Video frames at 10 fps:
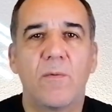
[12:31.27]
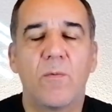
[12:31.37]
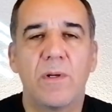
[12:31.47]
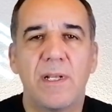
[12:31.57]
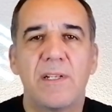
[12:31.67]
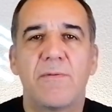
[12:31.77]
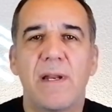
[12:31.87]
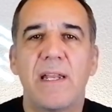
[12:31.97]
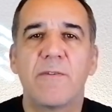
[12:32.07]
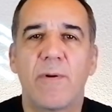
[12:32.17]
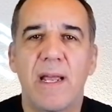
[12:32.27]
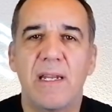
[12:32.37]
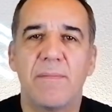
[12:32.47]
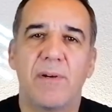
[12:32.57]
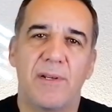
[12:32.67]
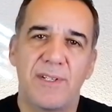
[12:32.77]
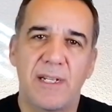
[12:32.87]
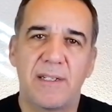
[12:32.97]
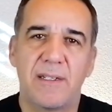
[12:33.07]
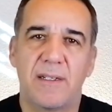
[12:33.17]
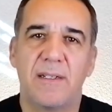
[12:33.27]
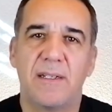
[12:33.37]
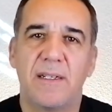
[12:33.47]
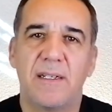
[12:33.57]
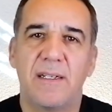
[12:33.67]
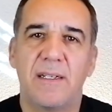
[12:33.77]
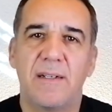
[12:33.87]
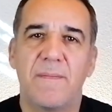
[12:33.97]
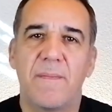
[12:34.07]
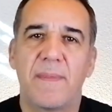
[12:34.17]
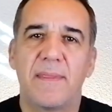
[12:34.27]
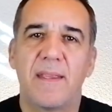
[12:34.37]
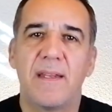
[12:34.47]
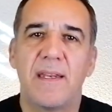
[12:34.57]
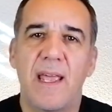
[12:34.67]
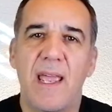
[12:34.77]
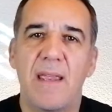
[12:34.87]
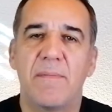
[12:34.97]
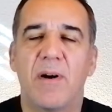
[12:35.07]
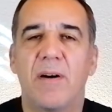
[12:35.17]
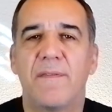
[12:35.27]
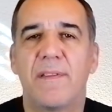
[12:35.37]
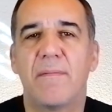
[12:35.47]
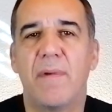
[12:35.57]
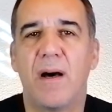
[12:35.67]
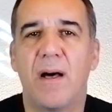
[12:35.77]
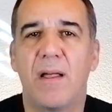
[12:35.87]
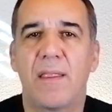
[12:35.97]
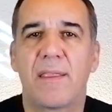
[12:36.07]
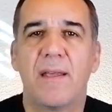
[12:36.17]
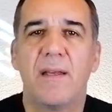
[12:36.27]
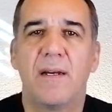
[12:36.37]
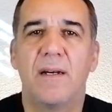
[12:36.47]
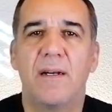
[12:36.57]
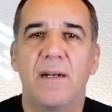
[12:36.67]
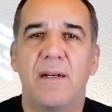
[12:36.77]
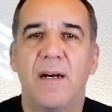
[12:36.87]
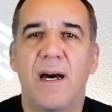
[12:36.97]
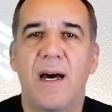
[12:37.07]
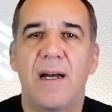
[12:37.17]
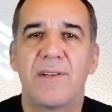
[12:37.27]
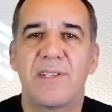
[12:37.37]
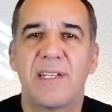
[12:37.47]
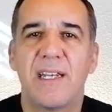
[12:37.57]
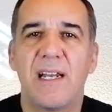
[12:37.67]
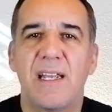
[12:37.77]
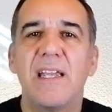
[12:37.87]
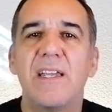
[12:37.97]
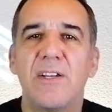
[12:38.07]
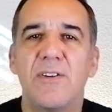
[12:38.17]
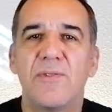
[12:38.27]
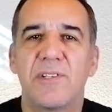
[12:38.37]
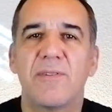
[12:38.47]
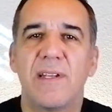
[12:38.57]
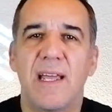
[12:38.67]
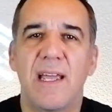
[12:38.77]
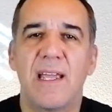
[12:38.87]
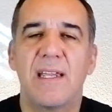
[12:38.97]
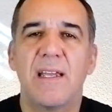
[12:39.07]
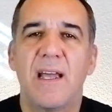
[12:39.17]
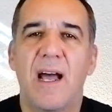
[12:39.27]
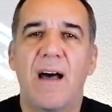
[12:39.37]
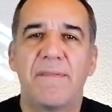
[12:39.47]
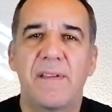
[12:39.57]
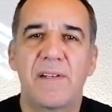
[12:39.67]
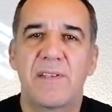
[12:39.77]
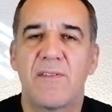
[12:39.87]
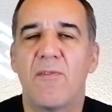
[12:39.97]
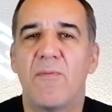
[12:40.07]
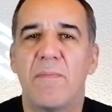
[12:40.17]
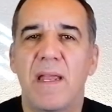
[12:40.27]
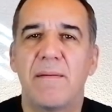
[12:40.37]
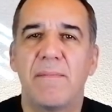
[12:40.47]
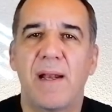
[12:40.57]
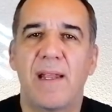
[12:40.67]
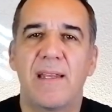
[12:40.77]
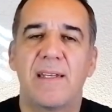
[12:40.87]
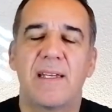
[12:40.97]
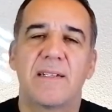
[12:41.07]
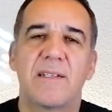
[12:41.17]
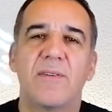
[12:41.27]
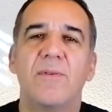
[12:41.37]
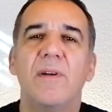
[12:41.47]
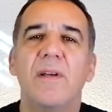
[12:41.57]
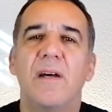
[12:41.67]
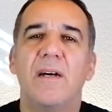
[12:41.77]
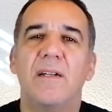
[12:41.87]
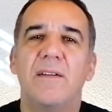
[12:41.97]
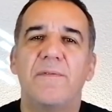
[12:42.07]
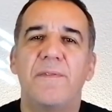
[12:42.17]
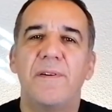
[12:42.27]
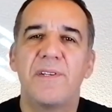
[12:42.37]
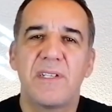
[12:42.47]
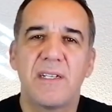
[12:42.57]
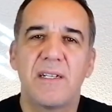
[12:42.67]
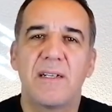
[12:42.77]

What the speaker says: what is really incredible is that the name of the months are still in use today after so many millennia. So the first